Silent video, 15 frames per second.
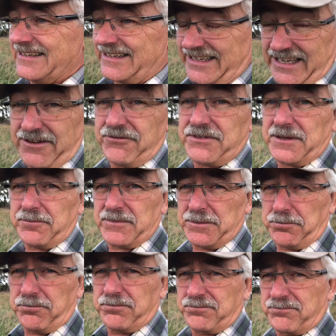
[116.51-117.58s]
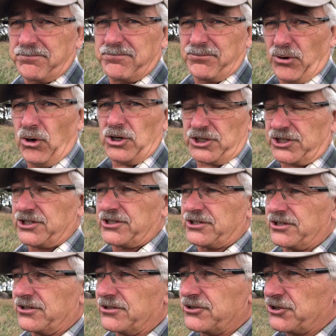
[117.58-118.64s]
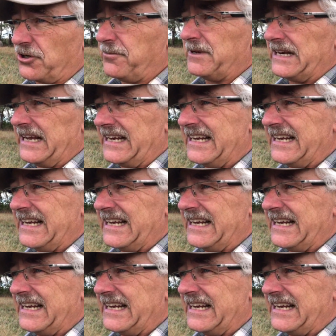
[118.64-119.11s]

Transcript: give them the push to germinate.